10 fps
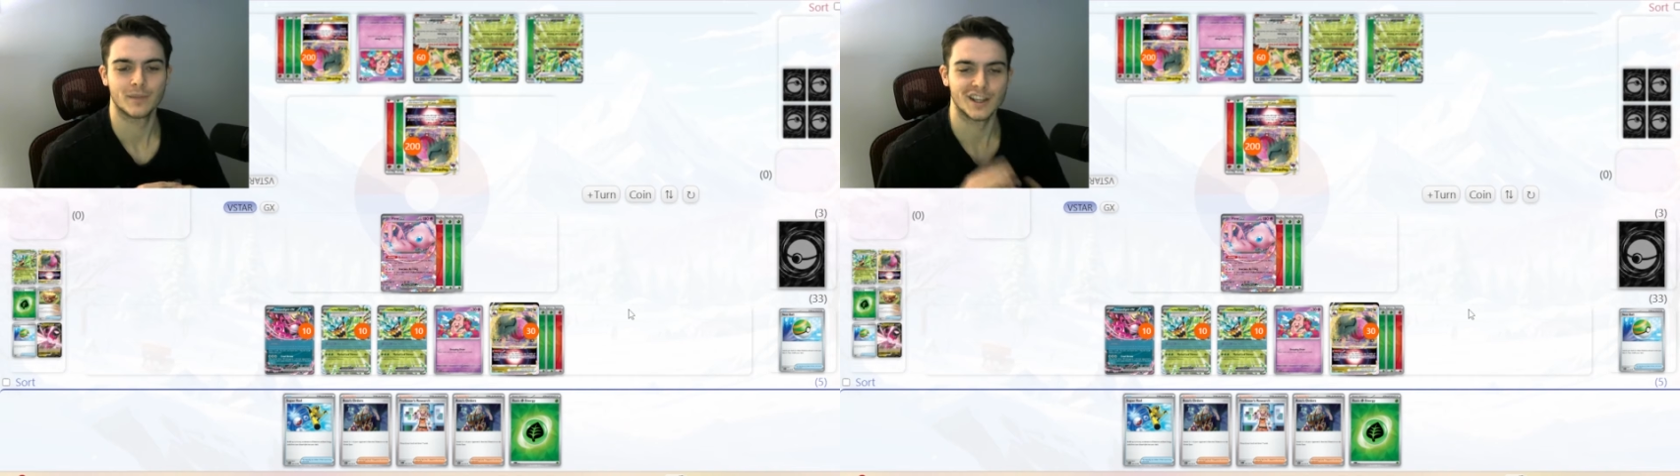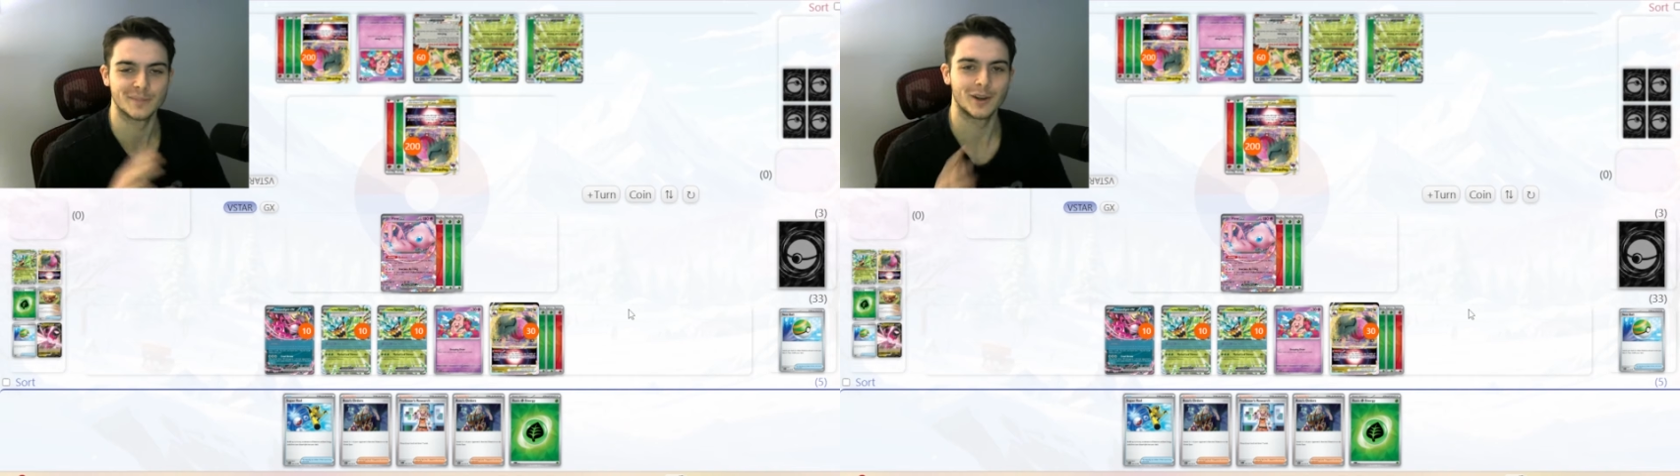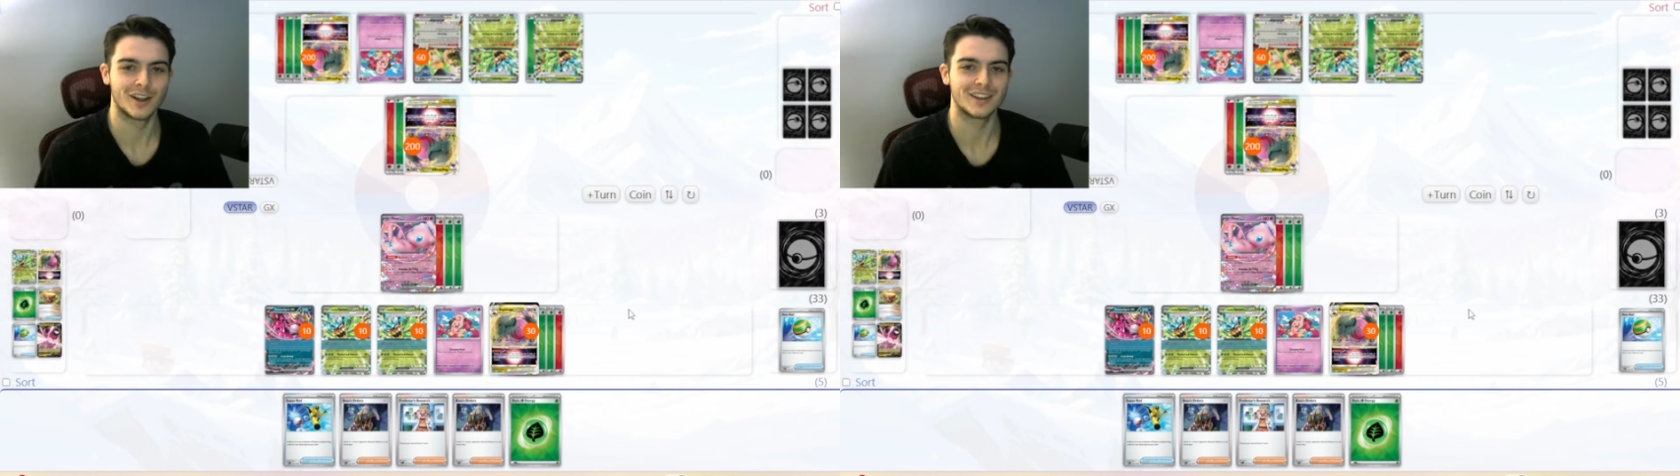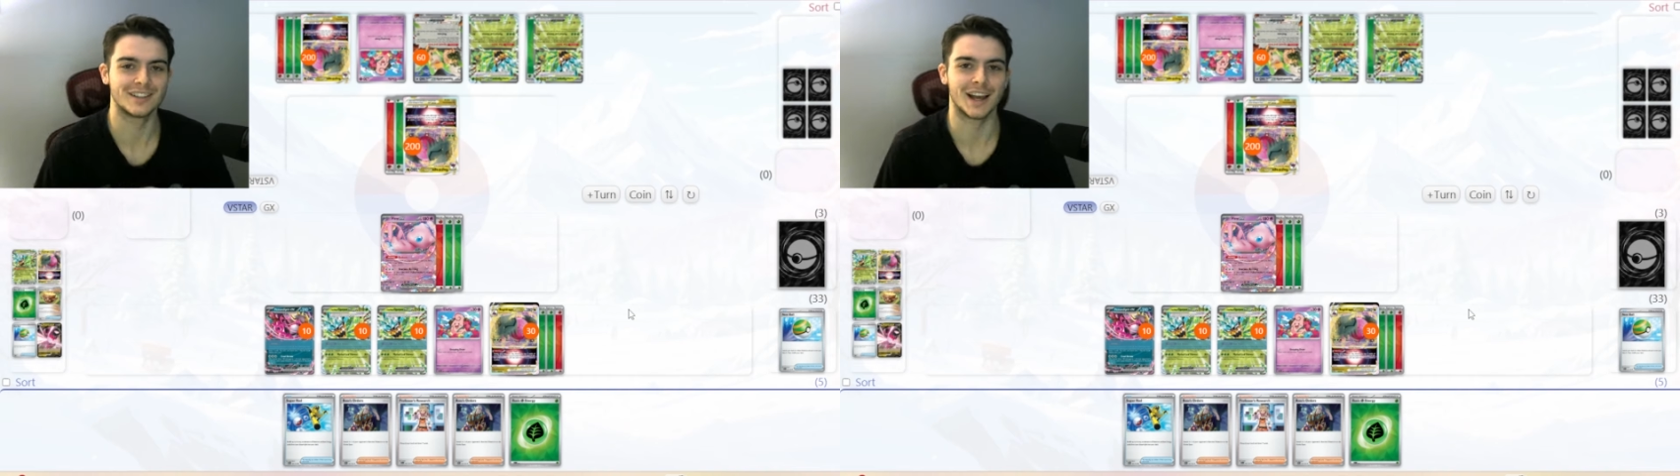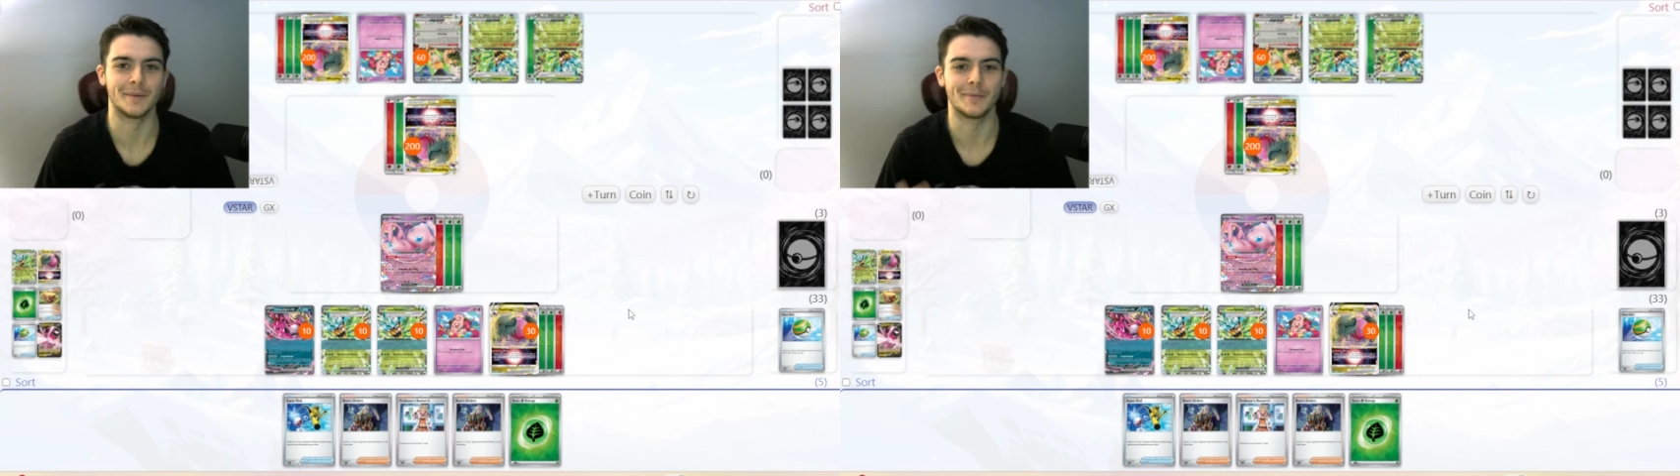I spent a lot of
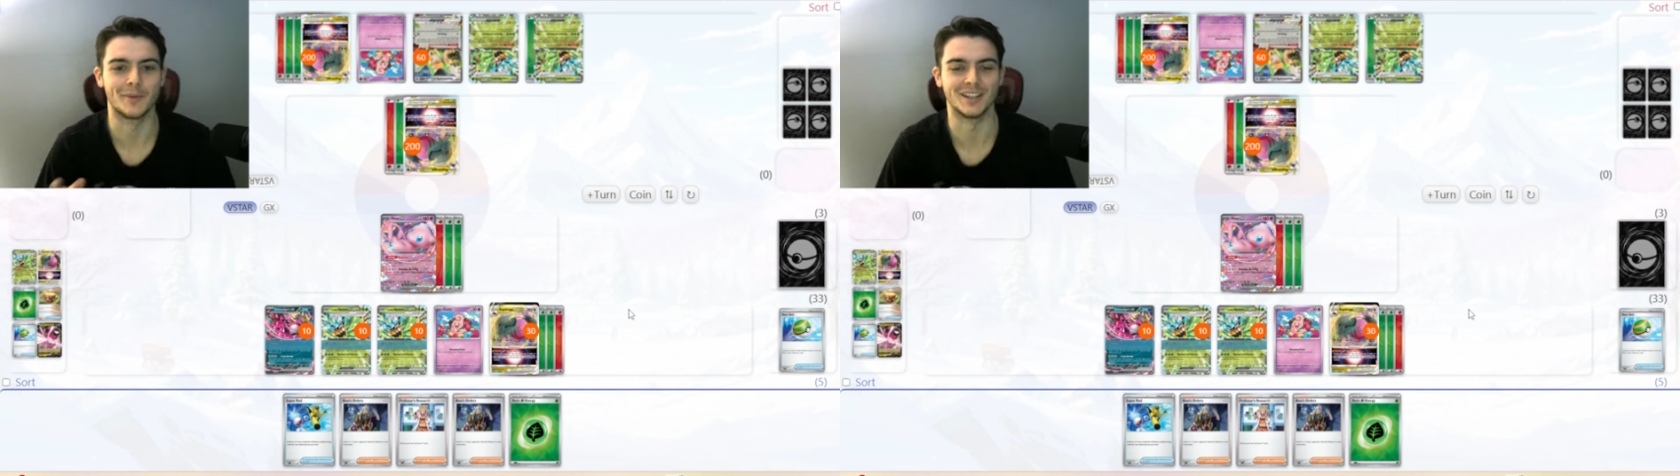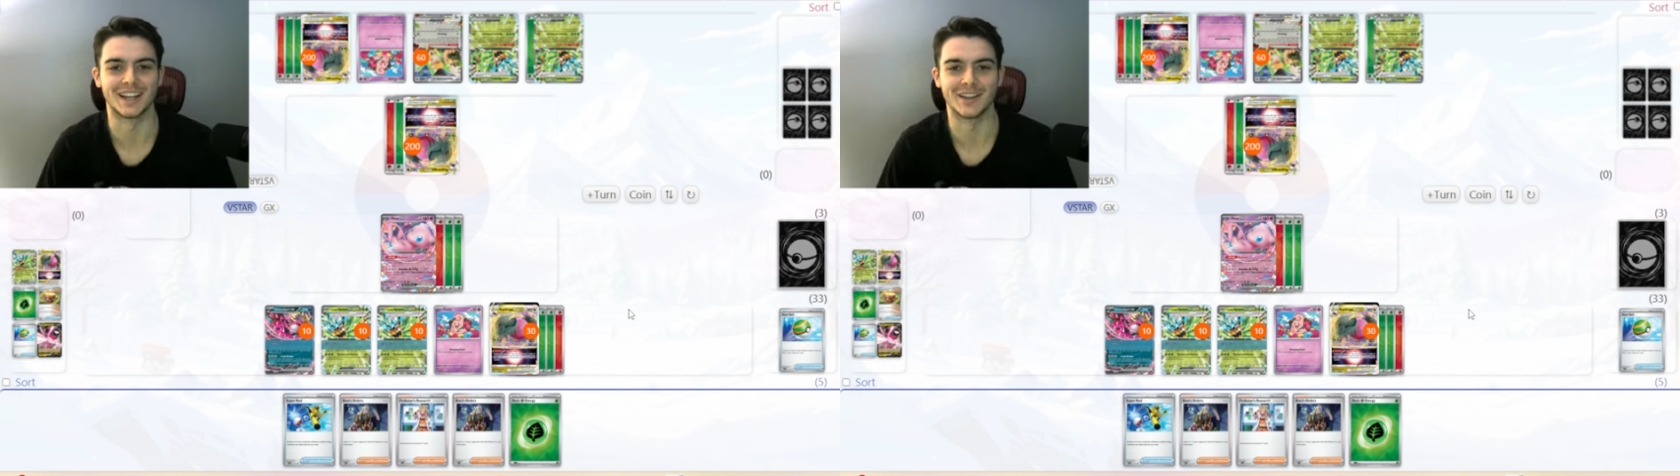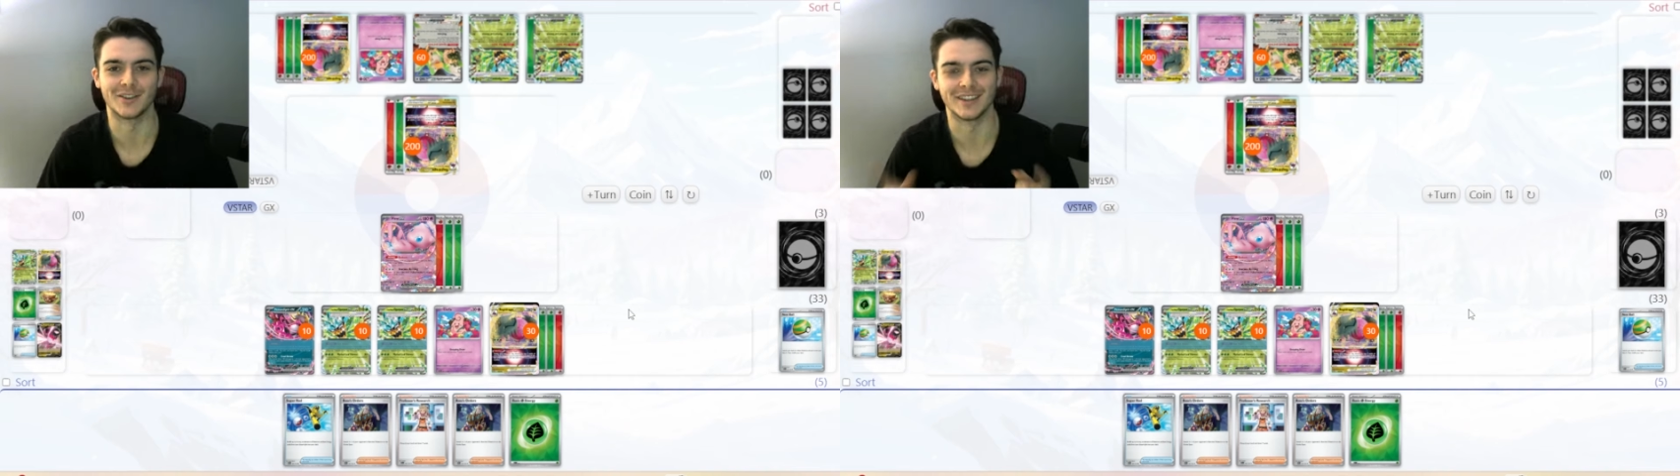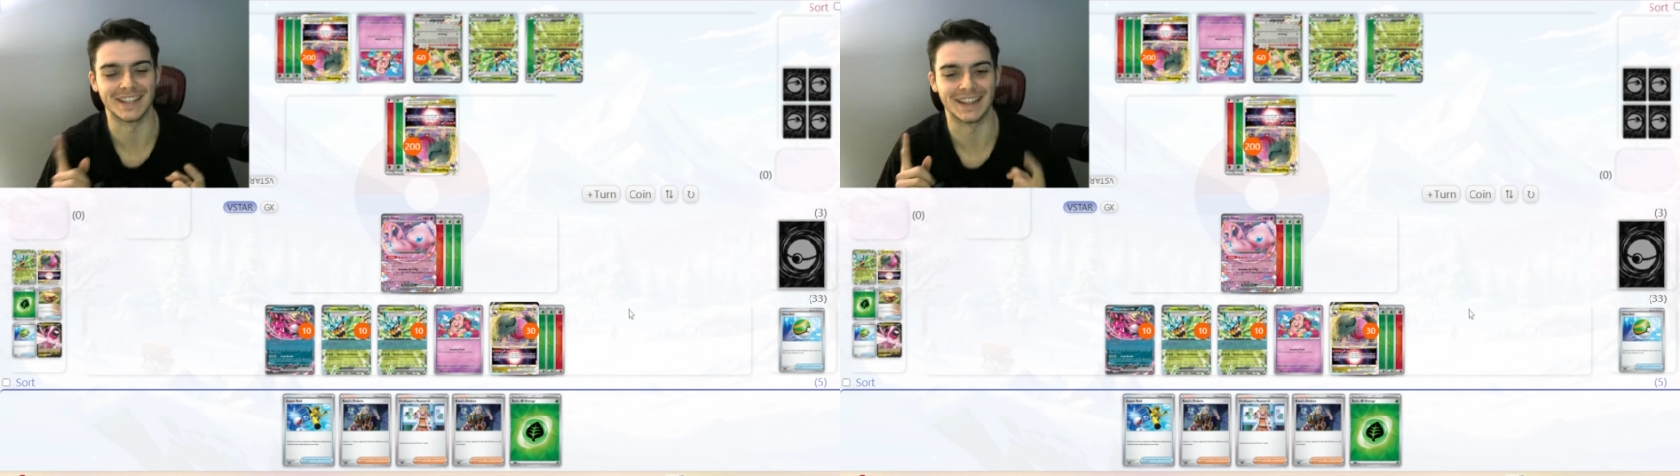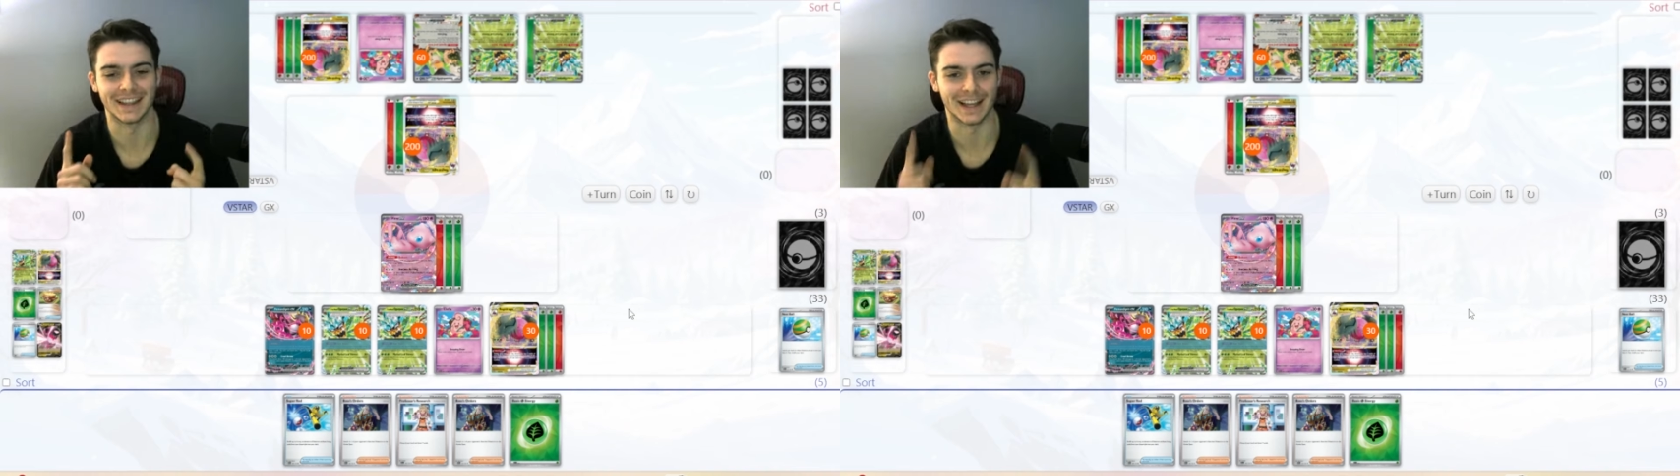time putting together
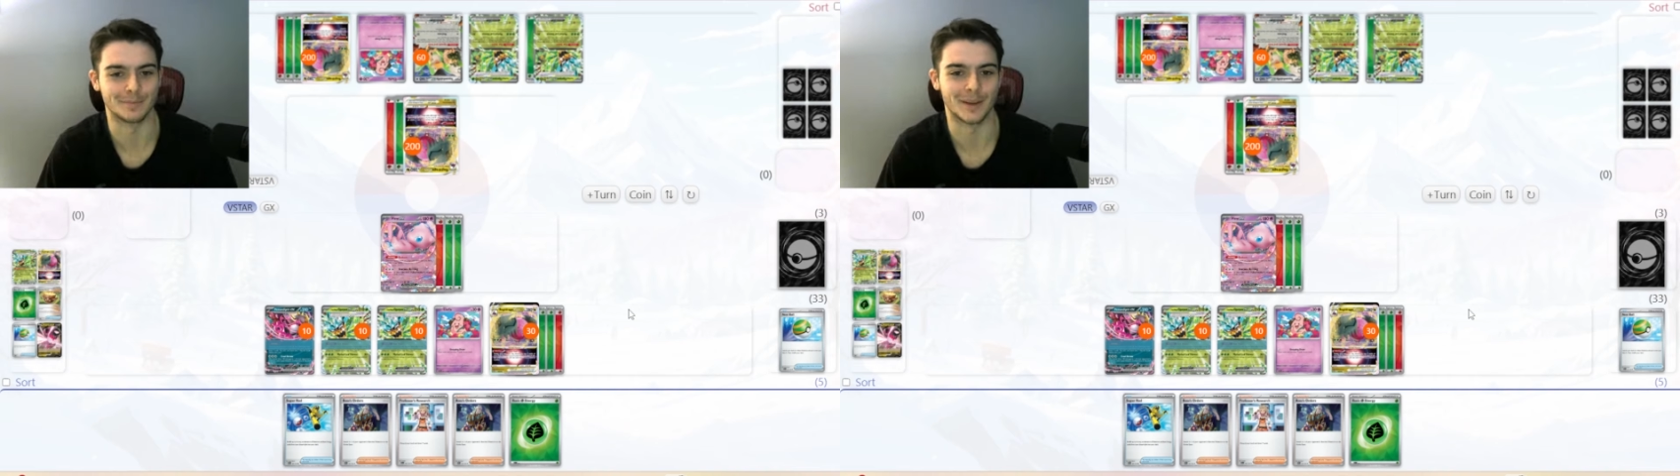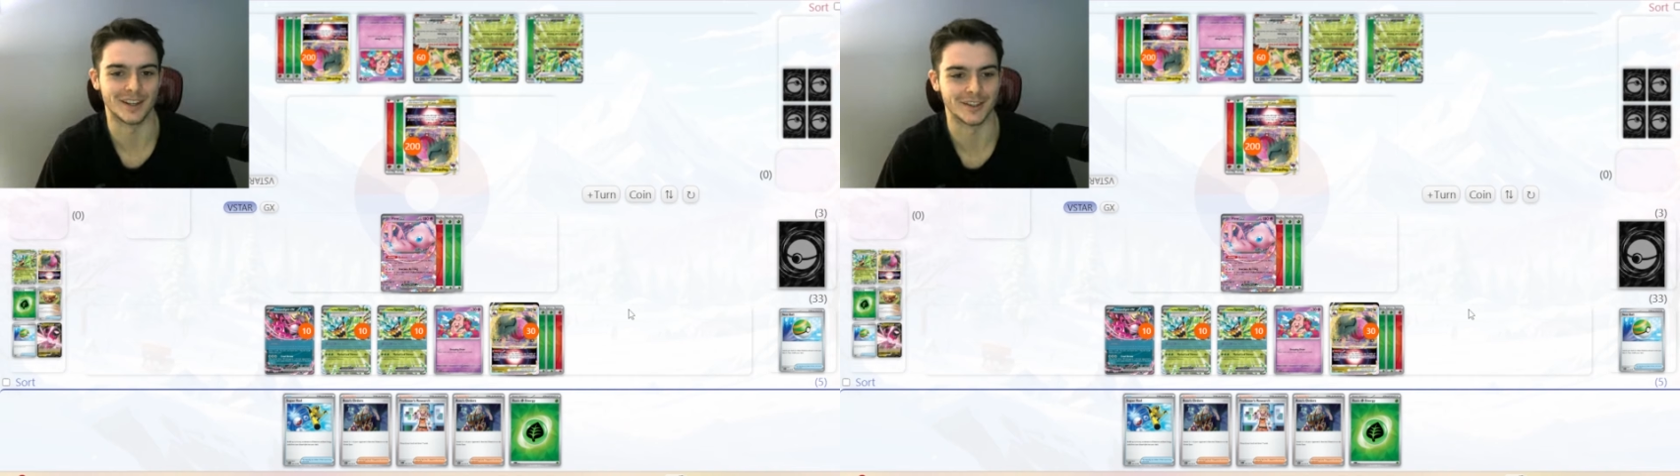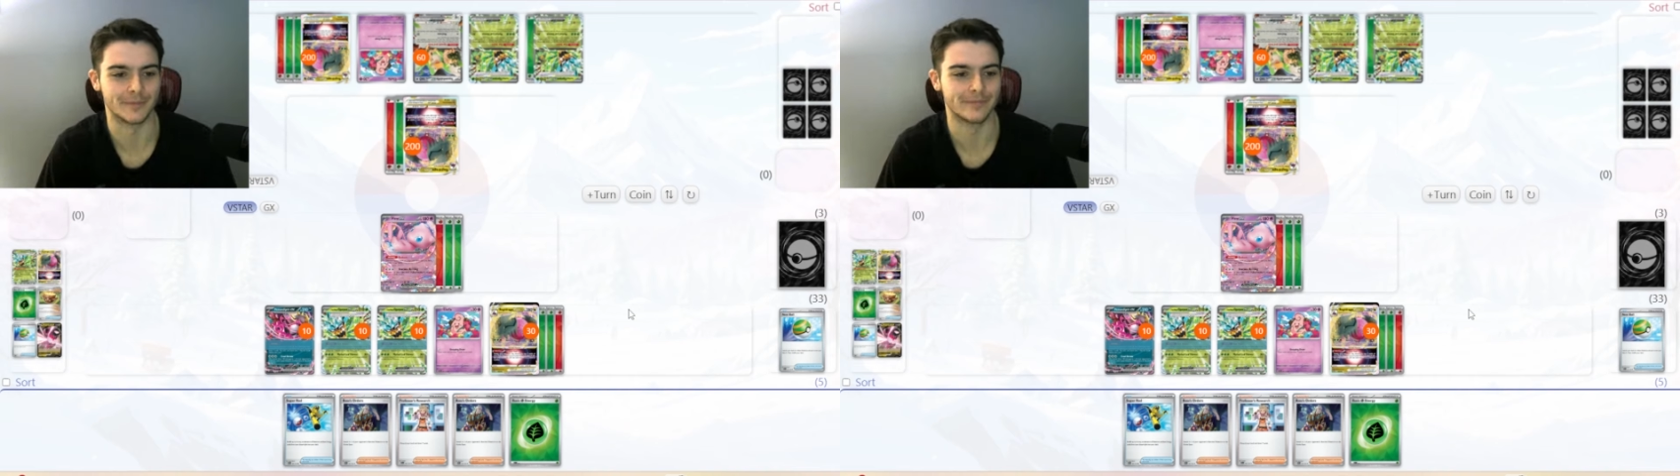this last puzzle.